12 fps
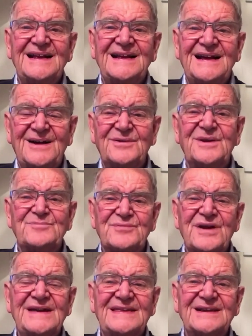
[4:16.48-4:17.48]
I want to
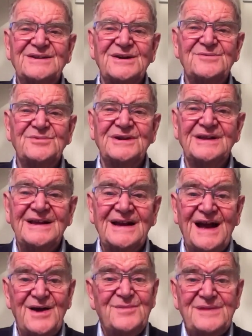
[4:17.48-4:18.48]
pray that God will
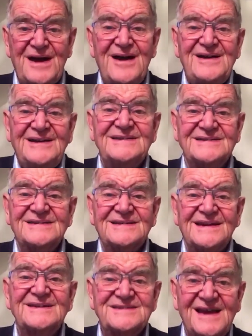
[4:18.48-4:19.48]
open our eyes,
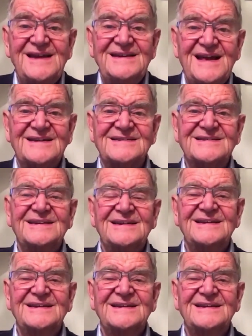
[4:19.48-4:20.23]
excite us,